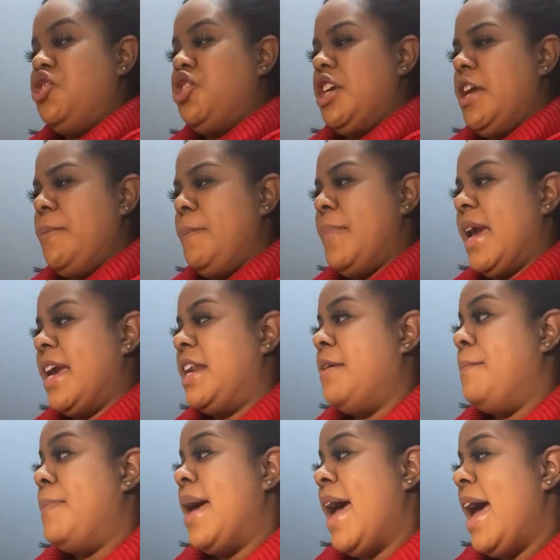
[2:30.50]
Jim made
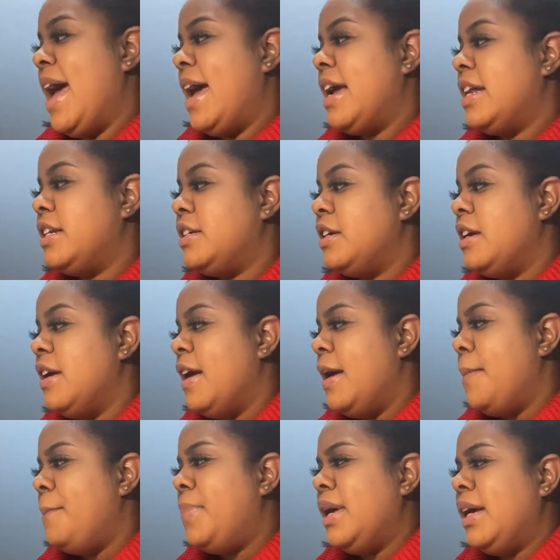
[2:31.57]
a man,
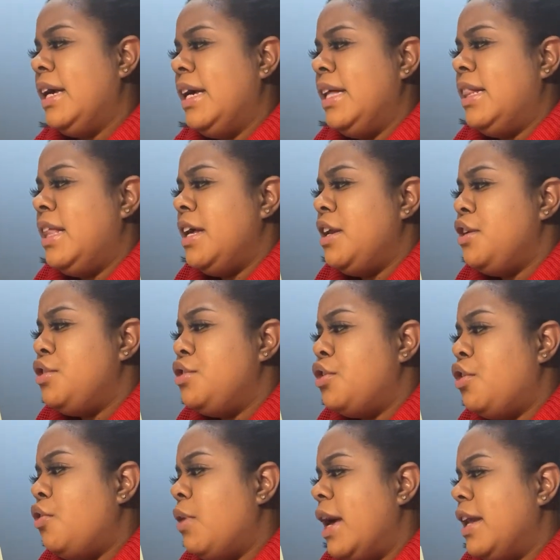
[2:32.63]
but he didn't
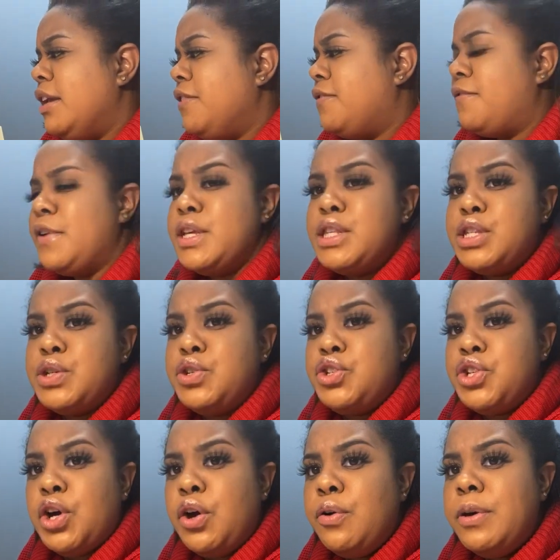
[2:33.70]
know any friend to
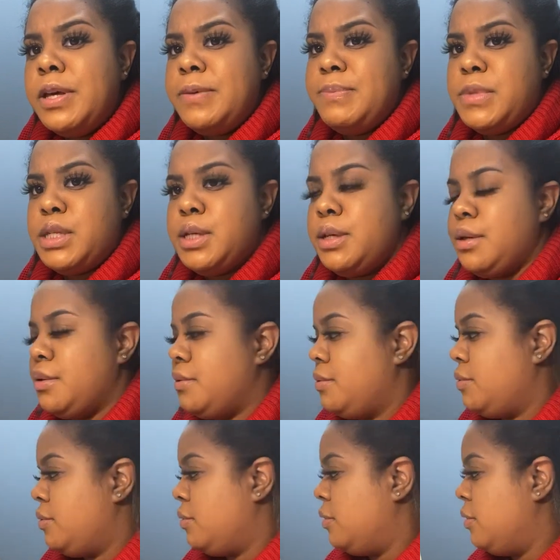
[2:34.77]
show him to.
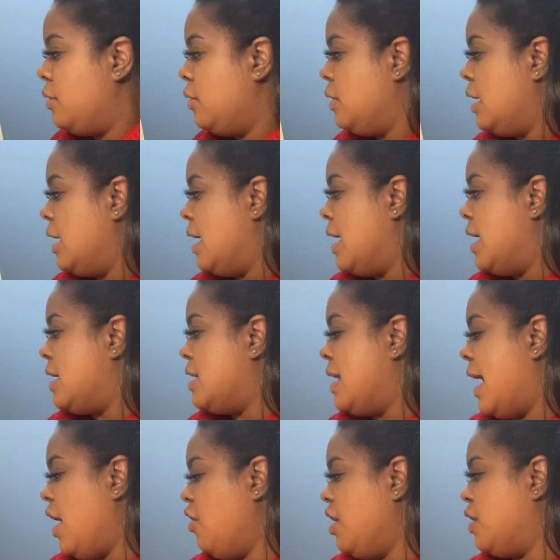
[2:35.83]

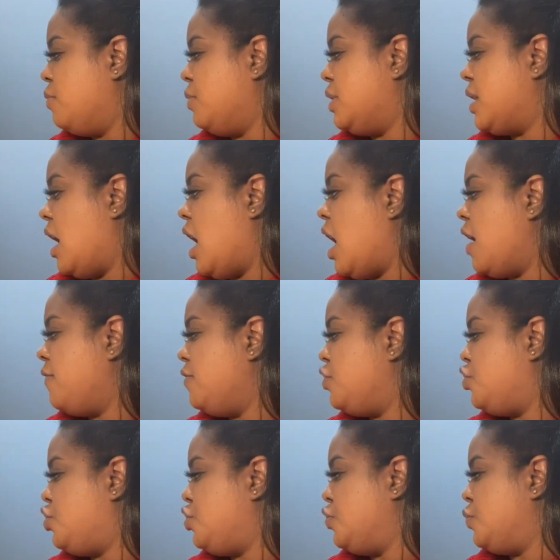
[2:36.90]
Now it was
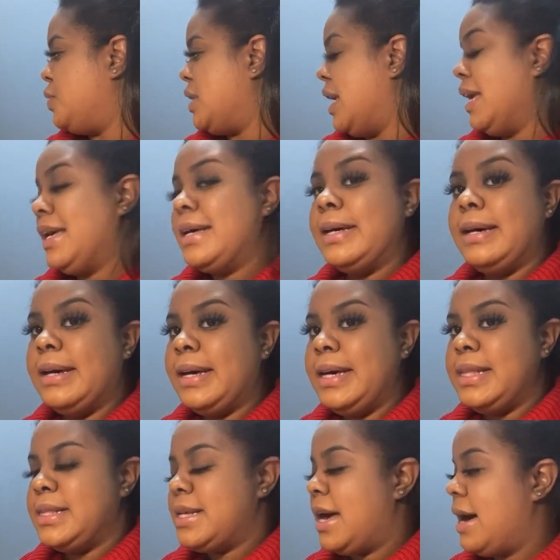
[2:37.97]
orange juice and
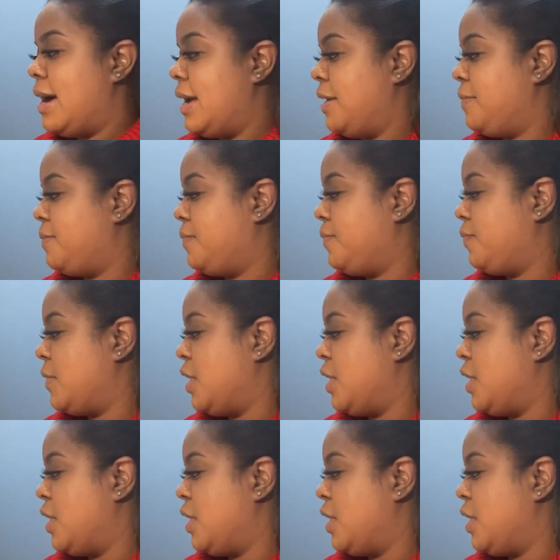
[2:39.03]
cookie time.